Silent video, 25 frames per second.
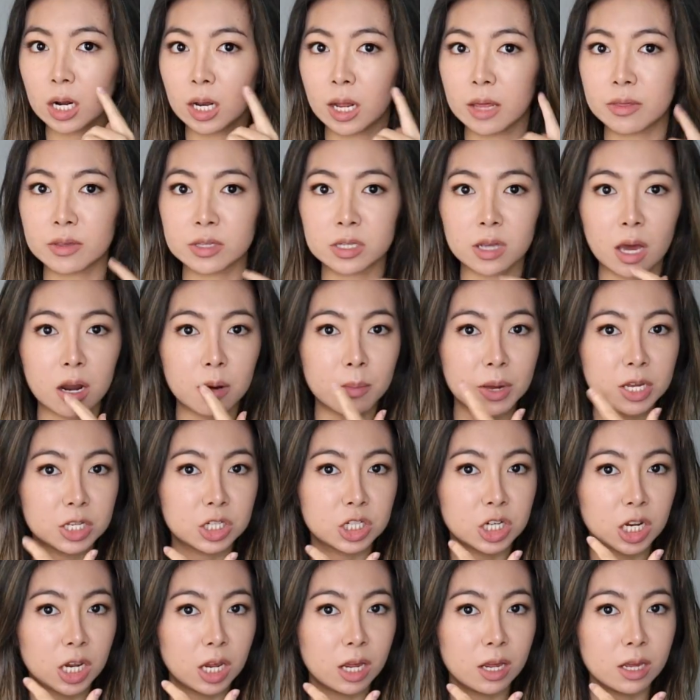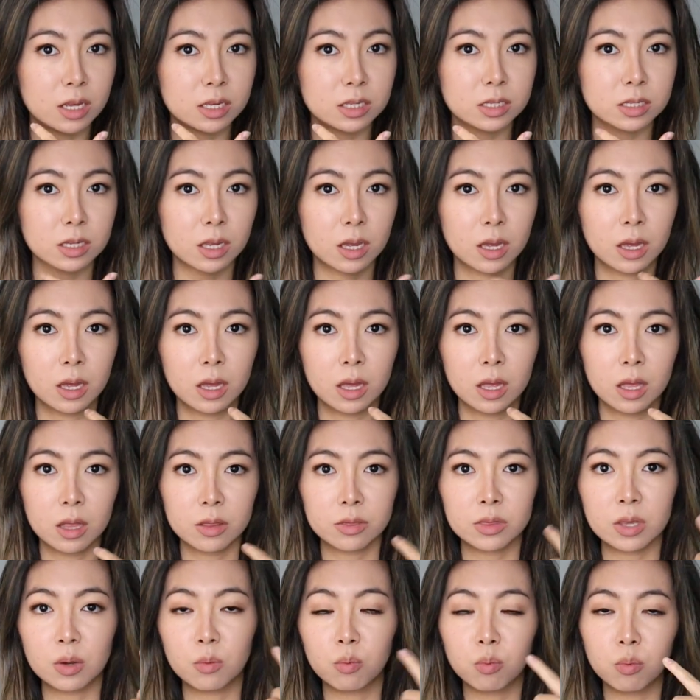like the side of my cheeks.
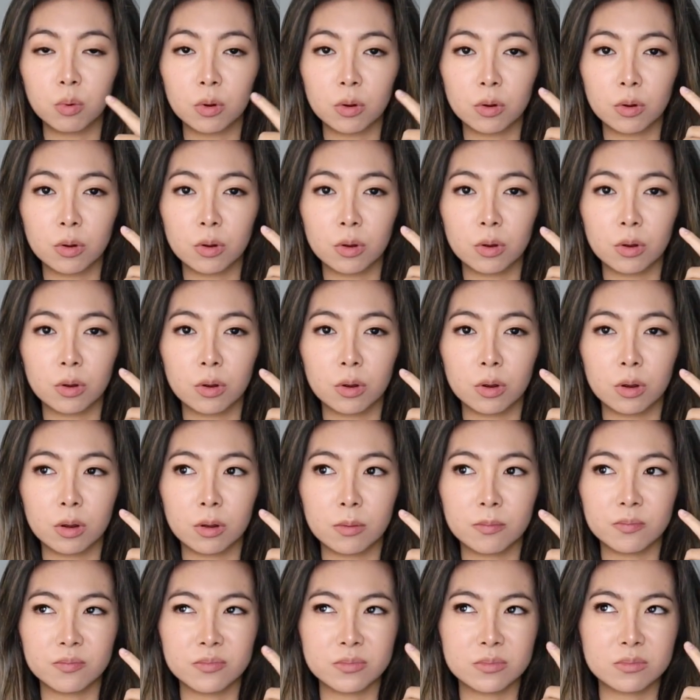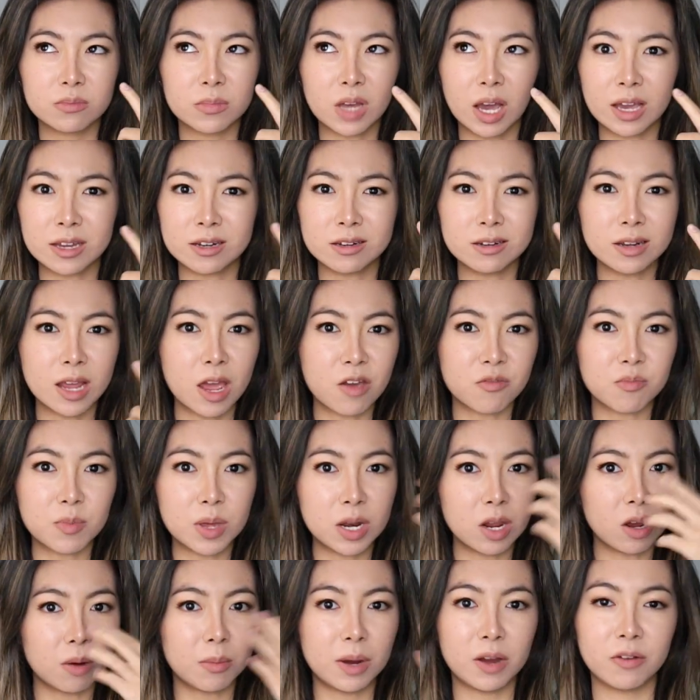I didn't have
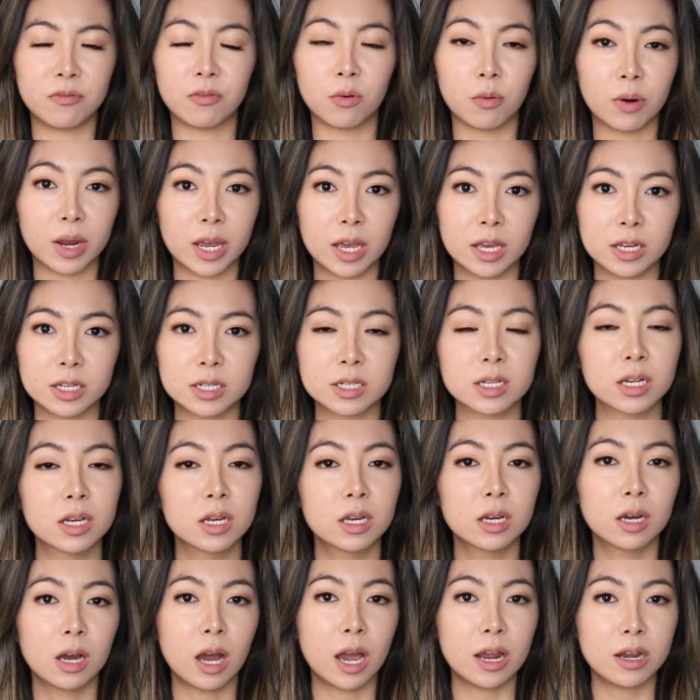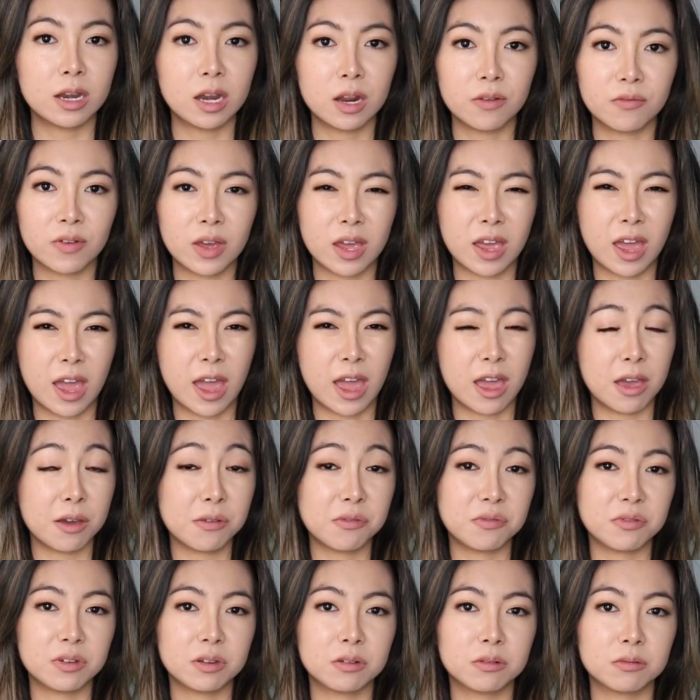many on my forehead. I never
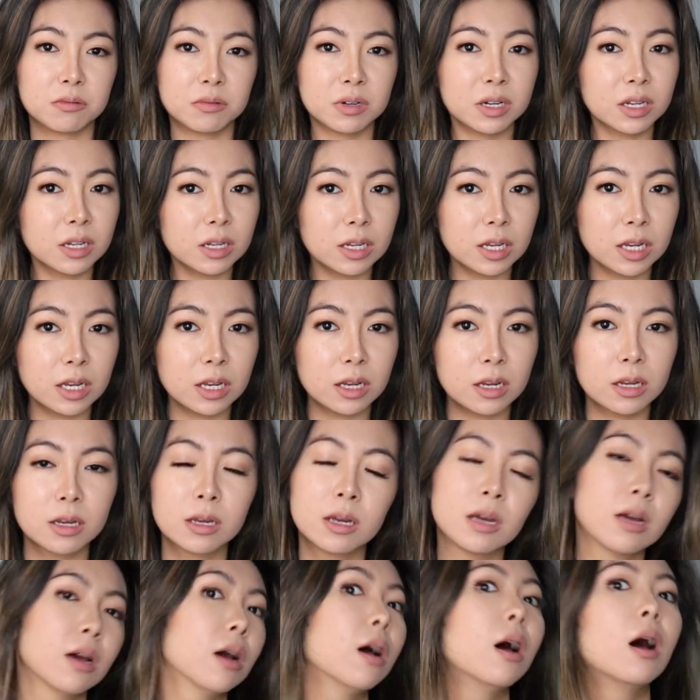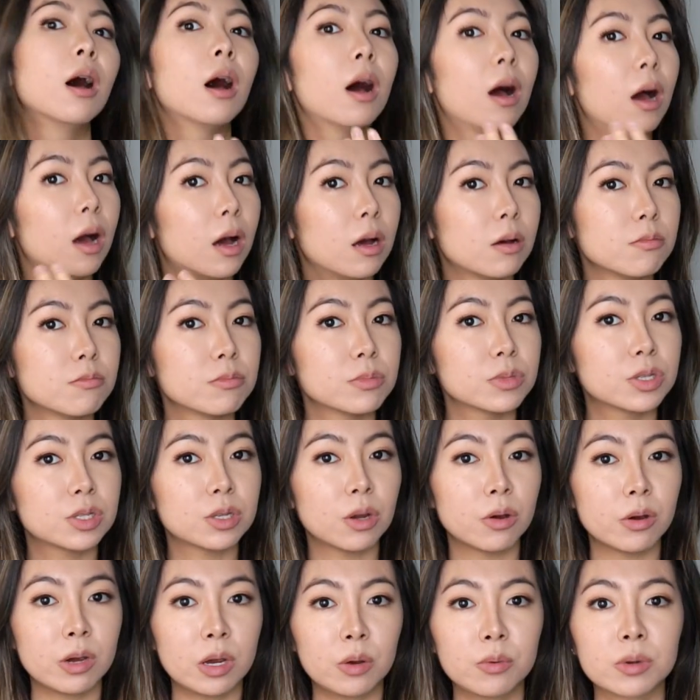have really.
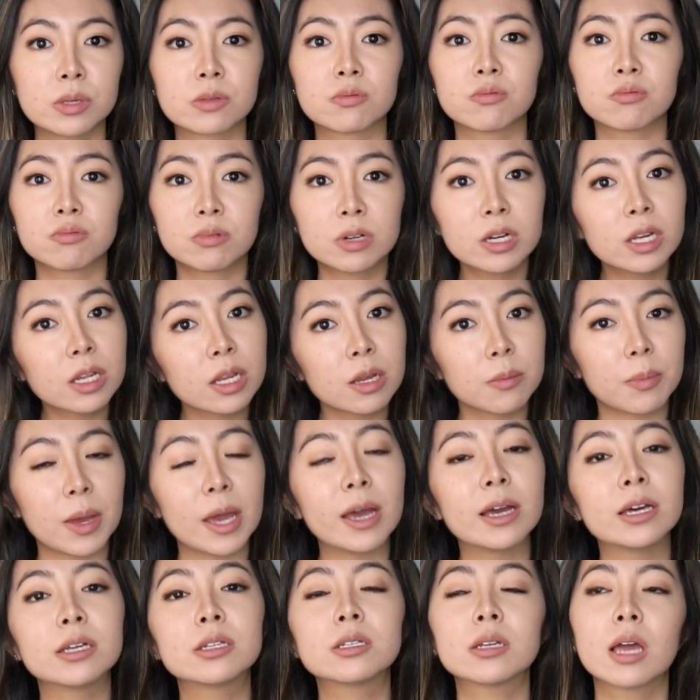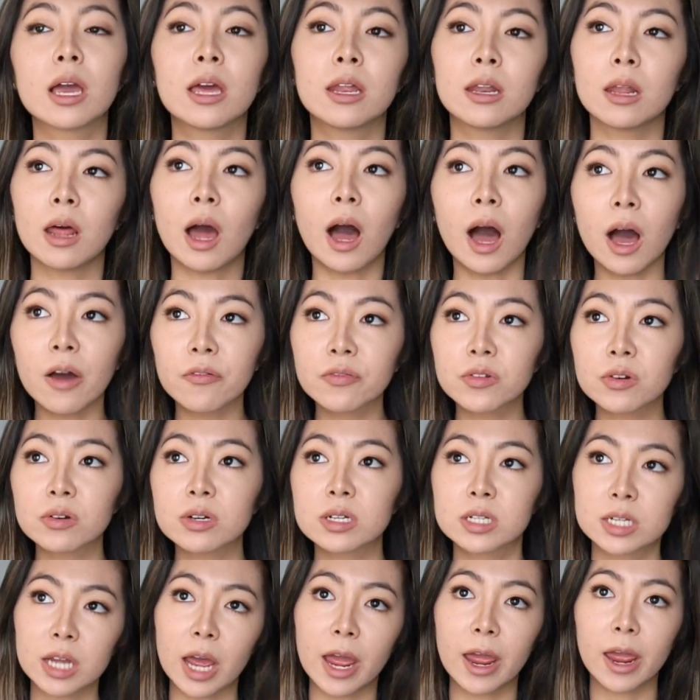So it was really bad, and after
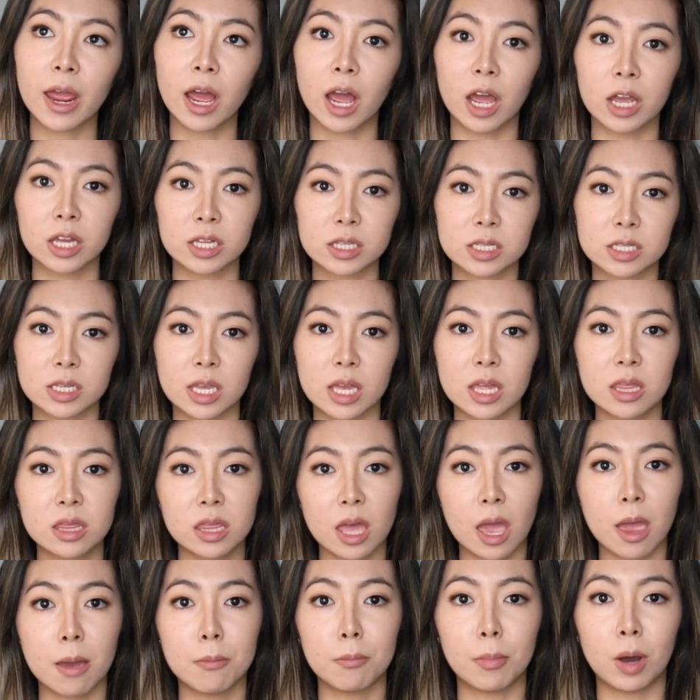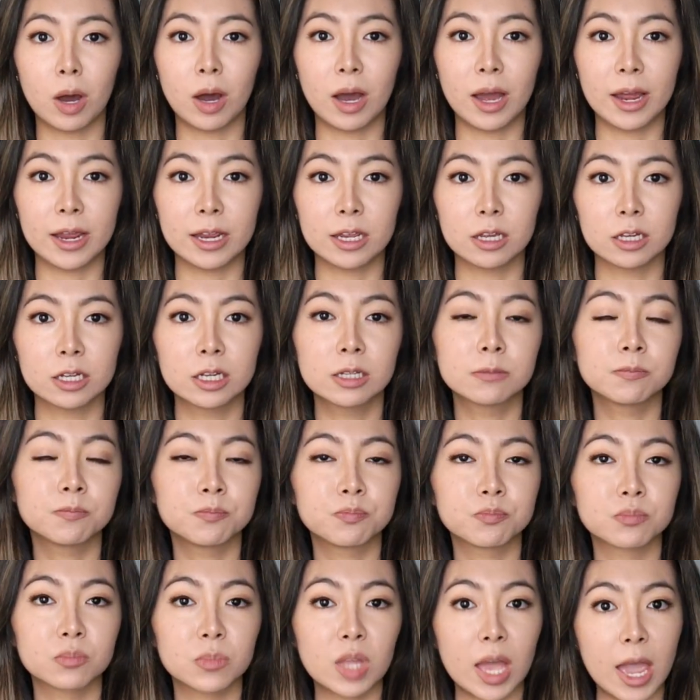a day I could see that my
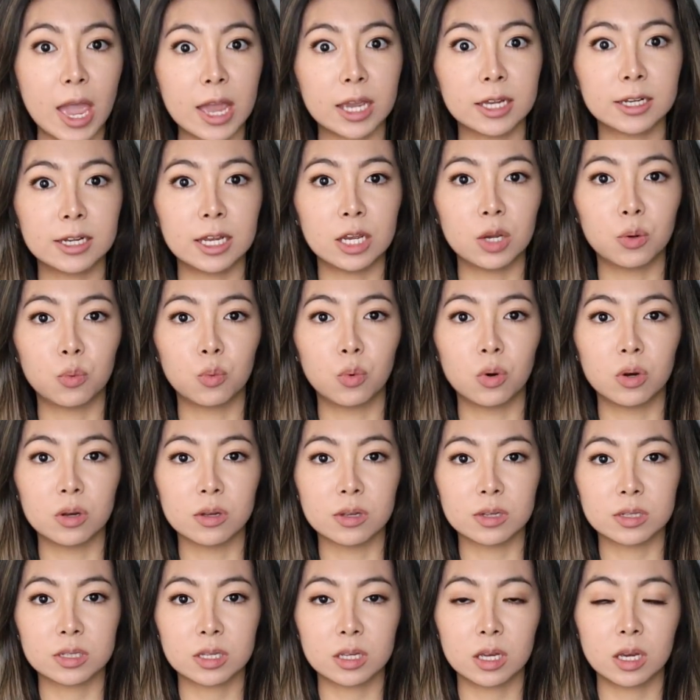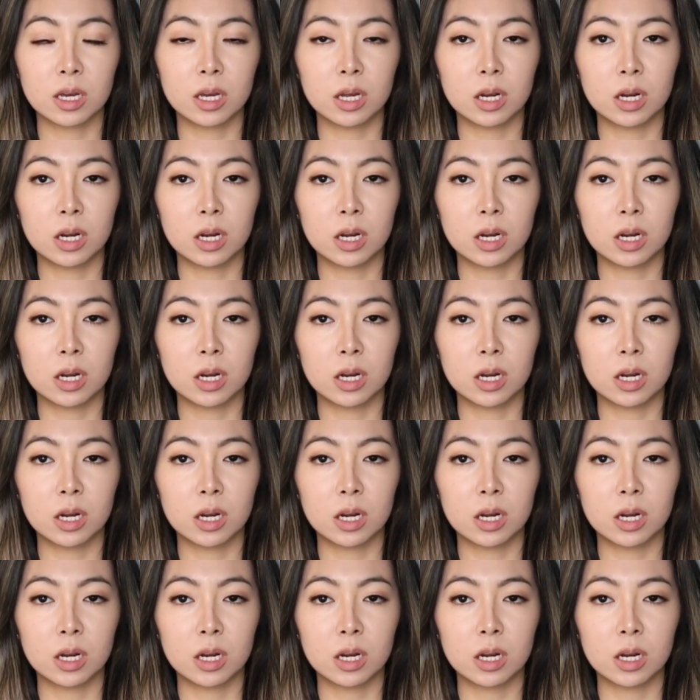acne was